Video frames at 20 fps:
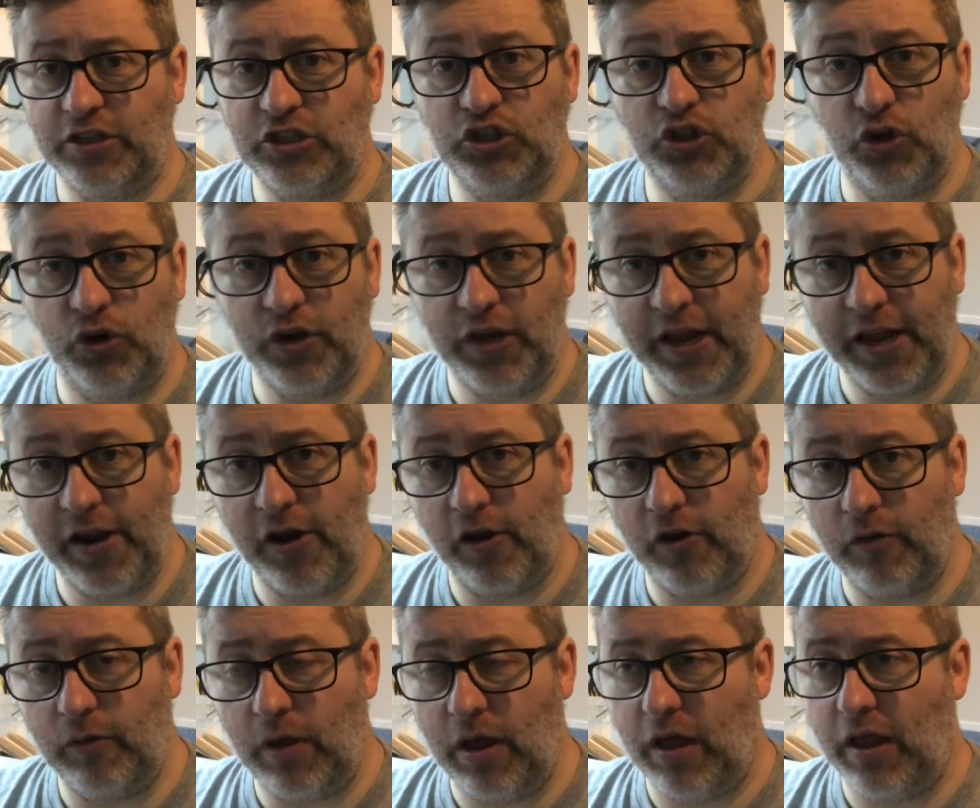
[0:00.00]
join in
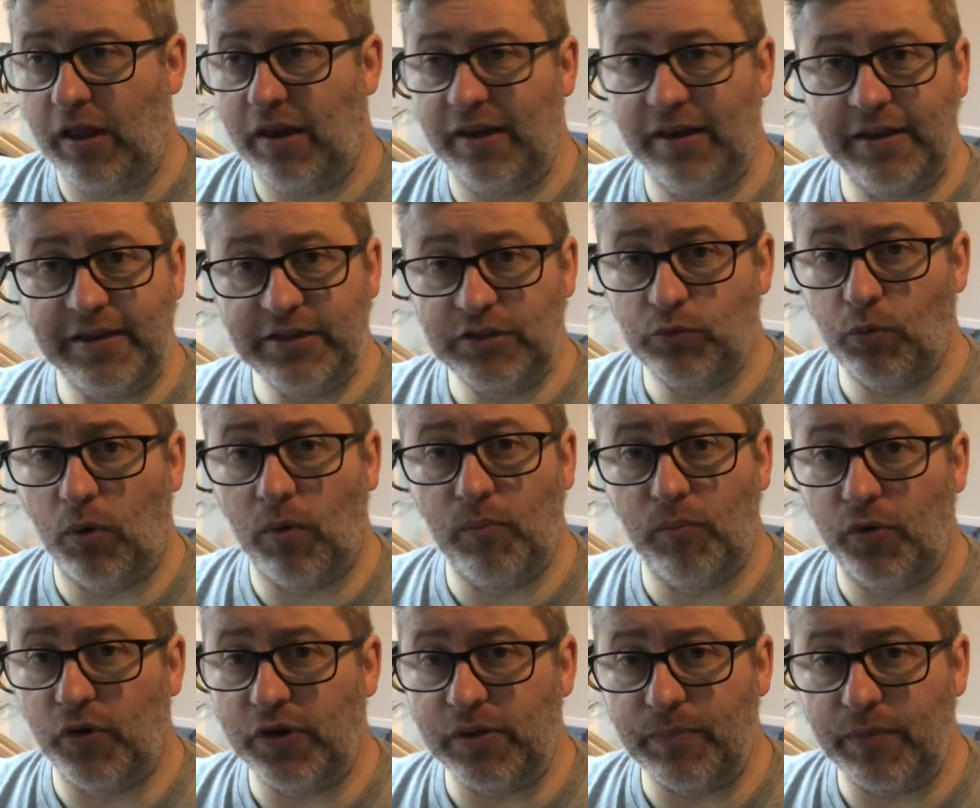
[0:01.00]
on at least one
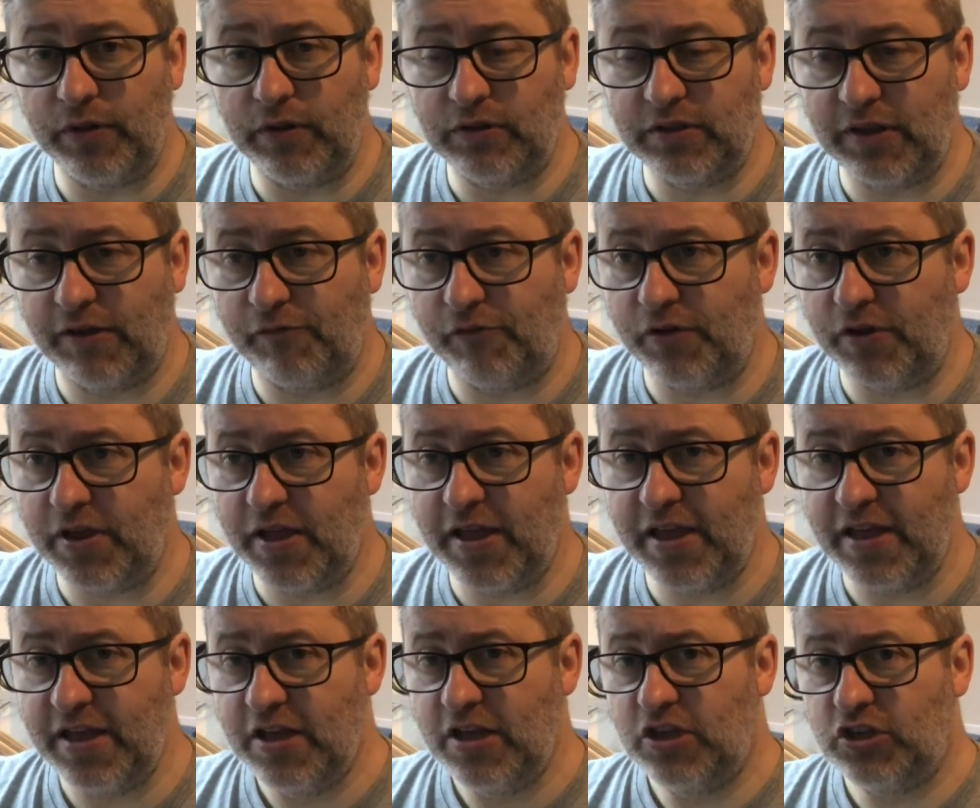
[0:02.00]
buddy build every
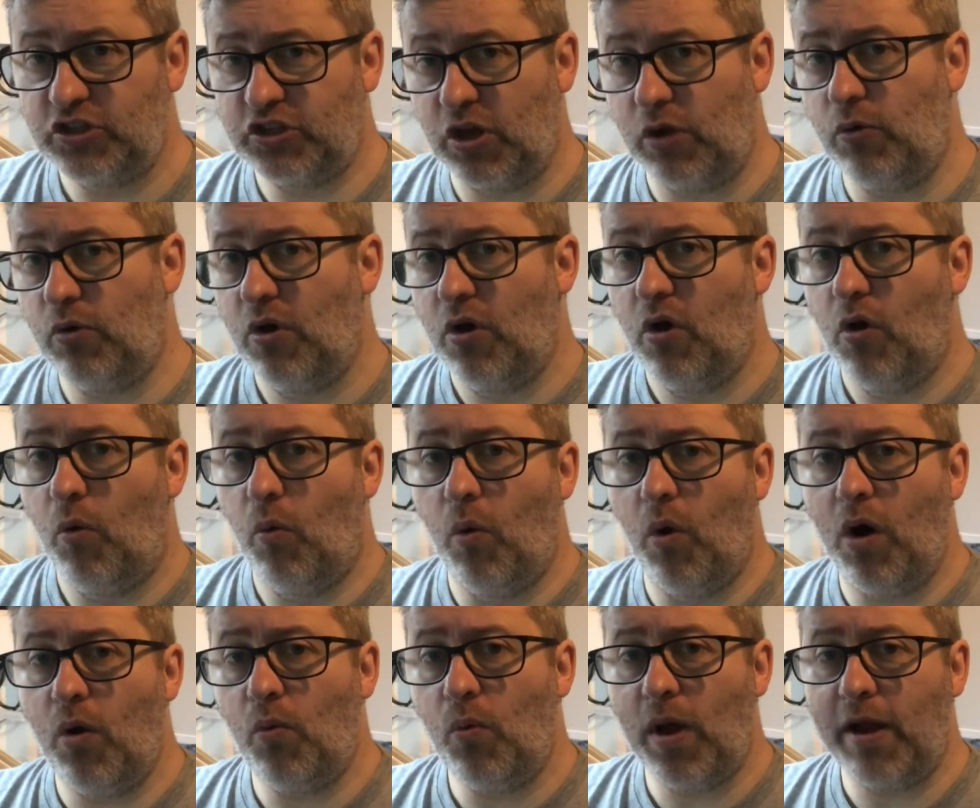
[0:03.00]
year. So
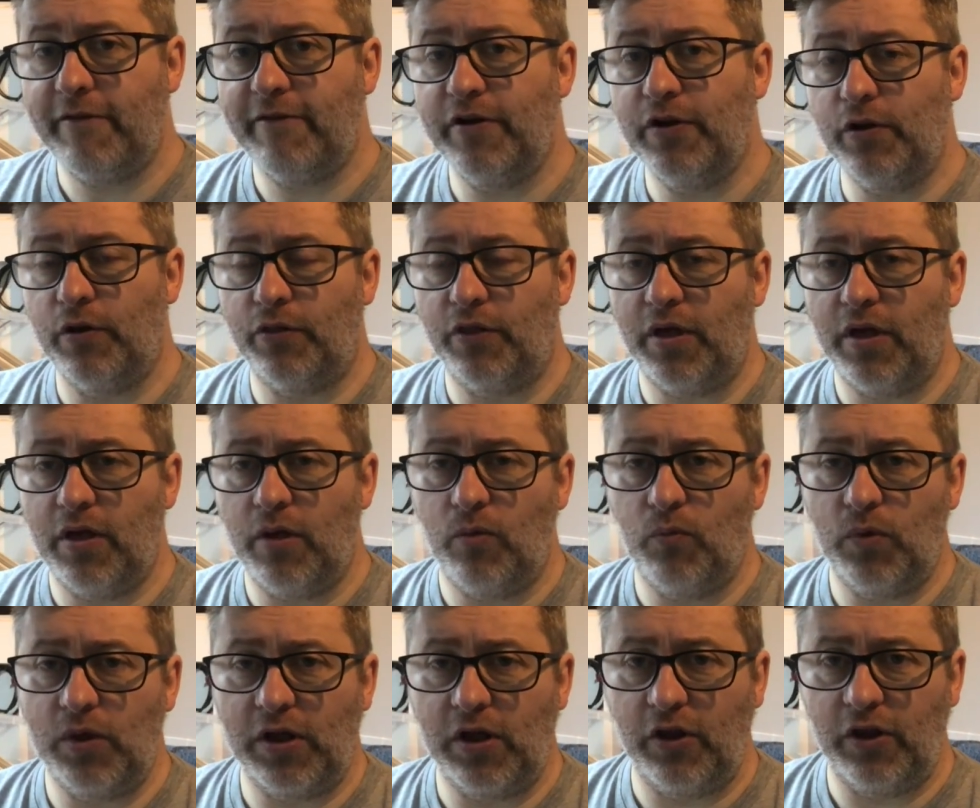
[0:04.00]
one way or another,
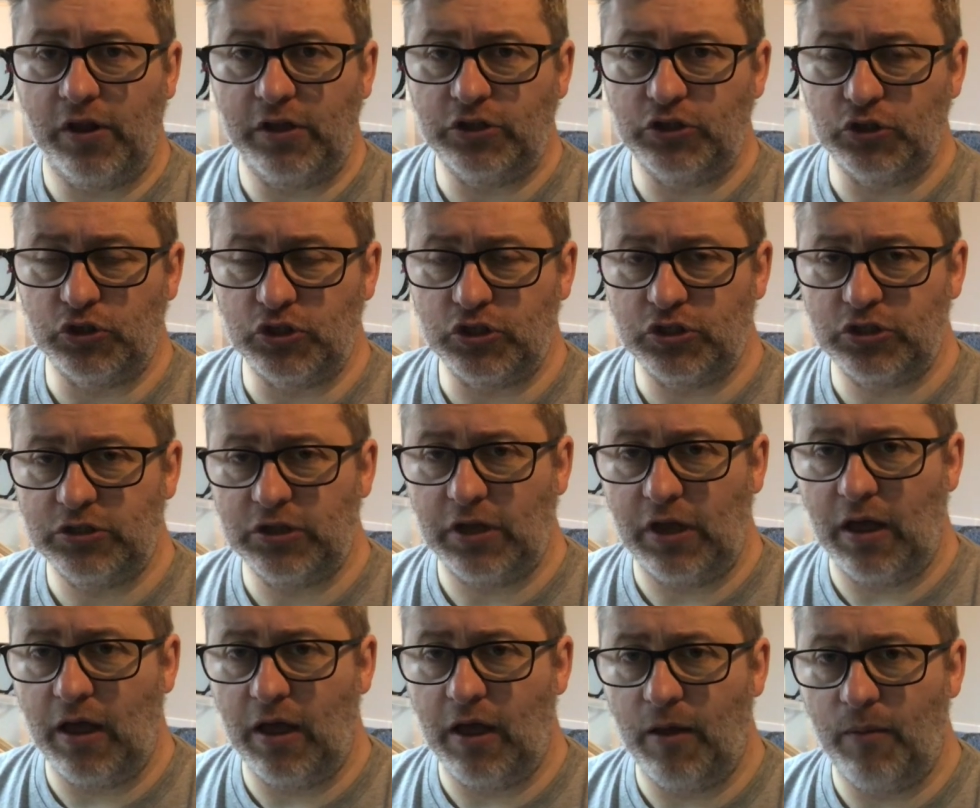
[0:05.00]
we're gonna just
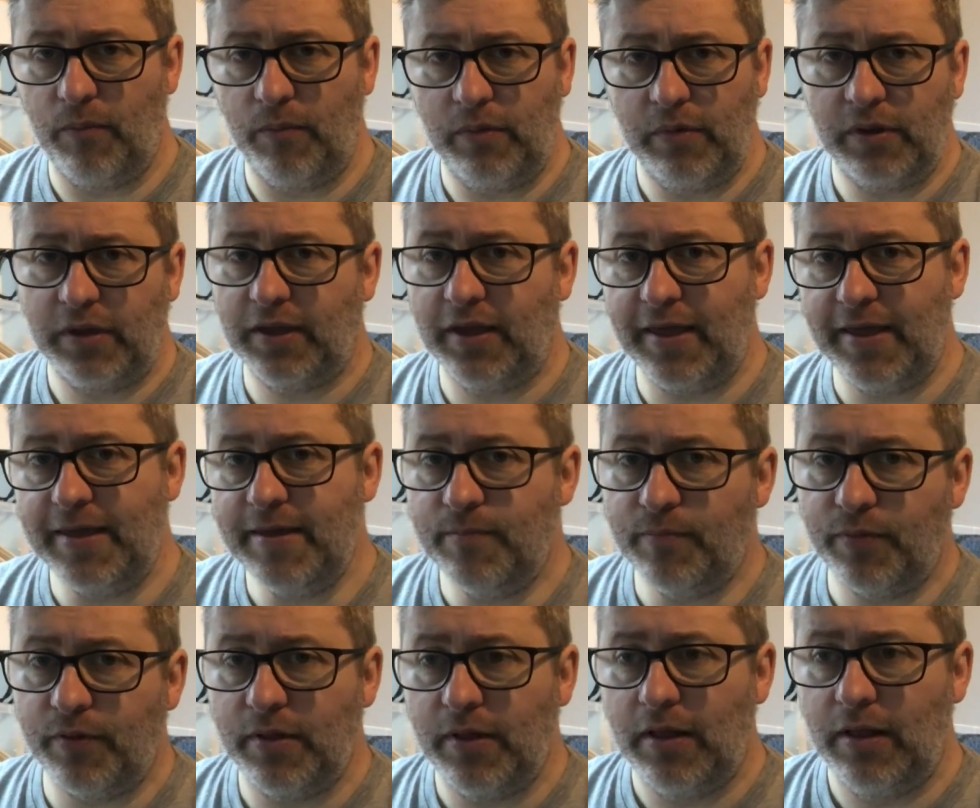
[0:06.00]
keep
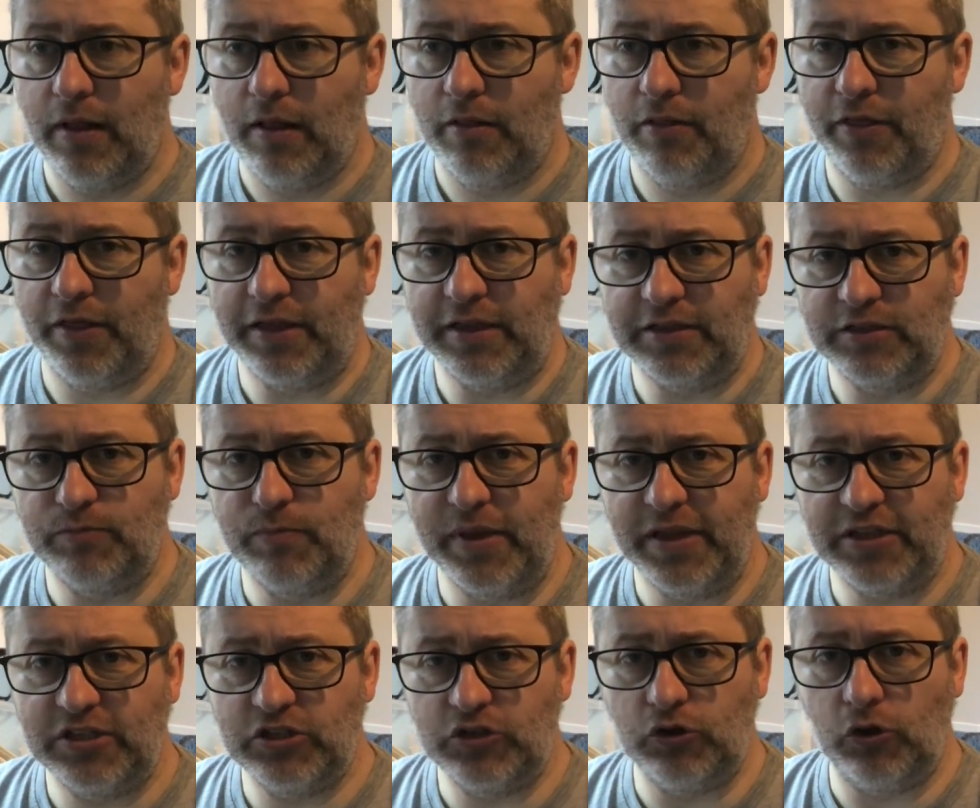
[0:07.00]
things
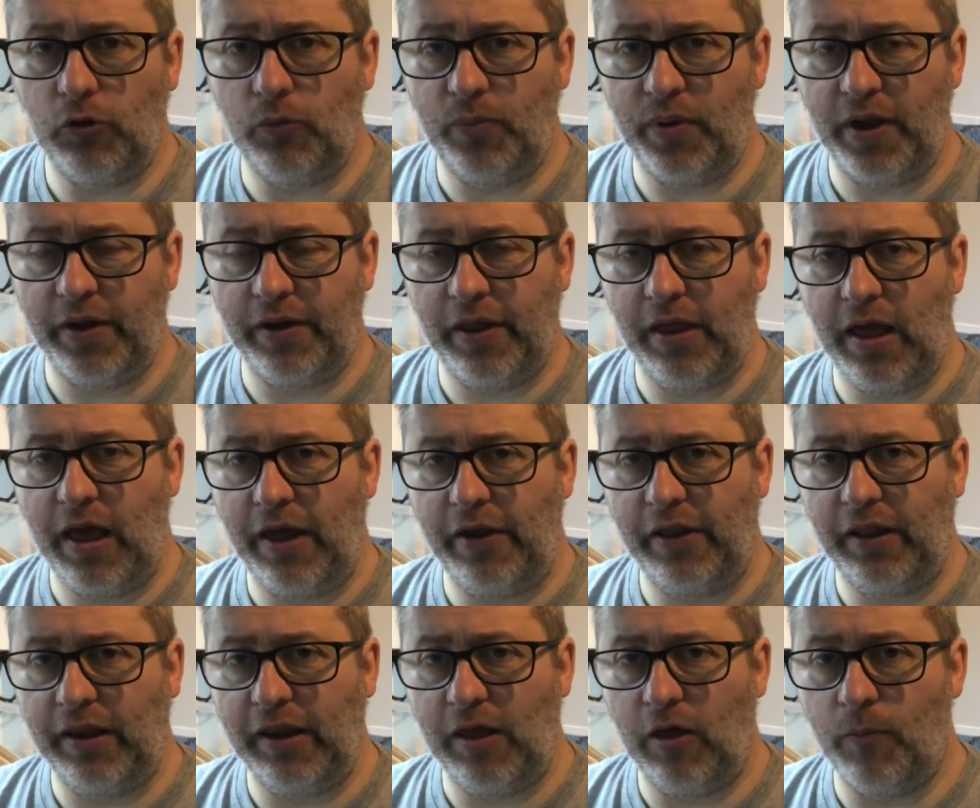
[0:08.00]
mixed up and a
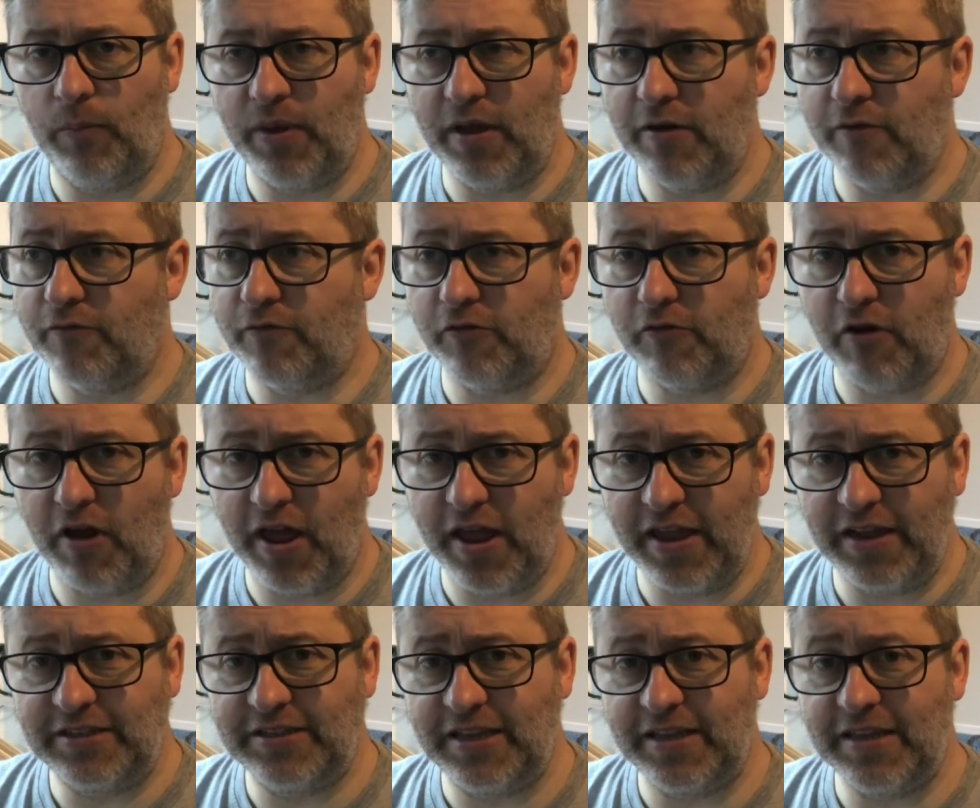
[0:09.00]
little bit of
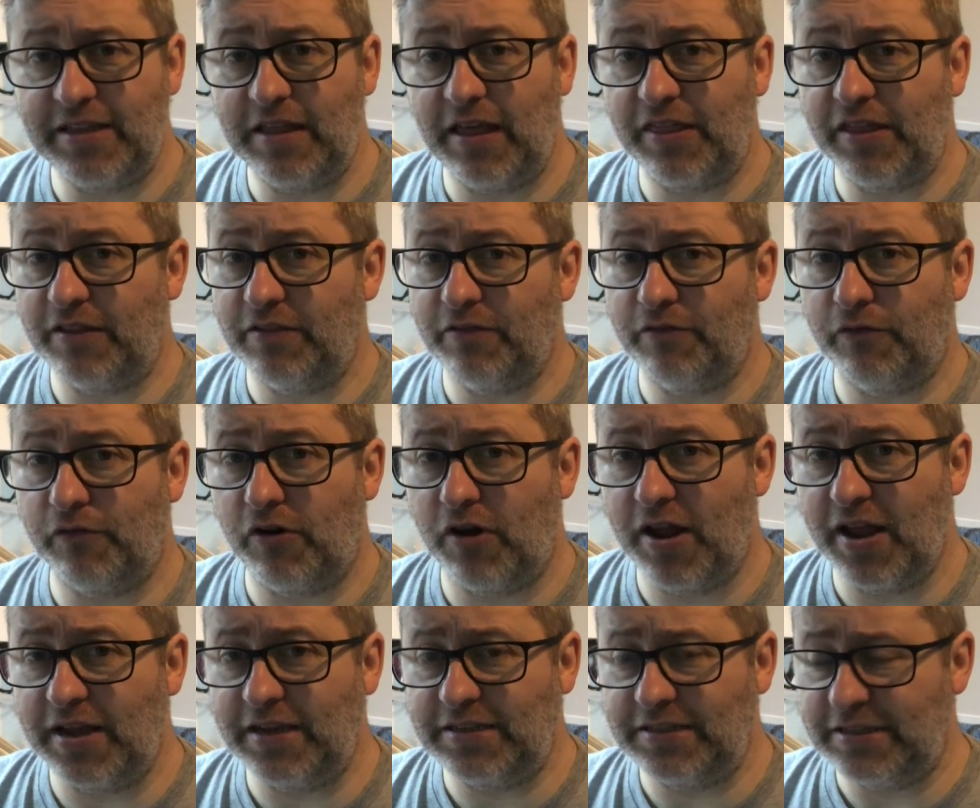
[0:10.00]
variety. I think the
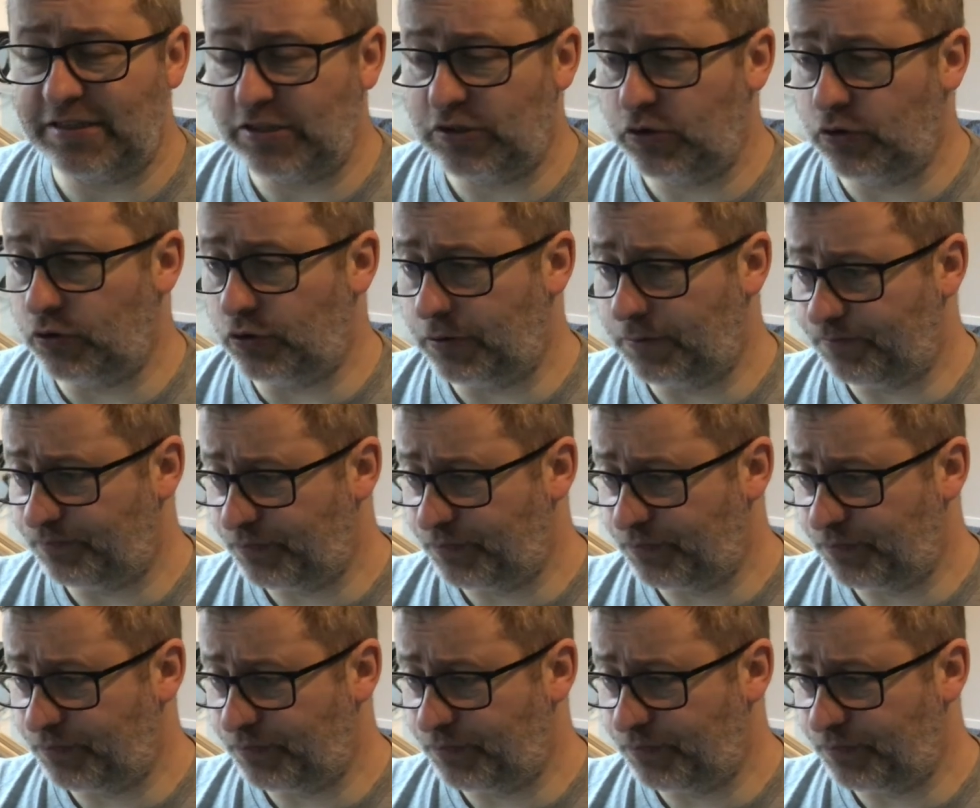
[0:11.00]
variety is good.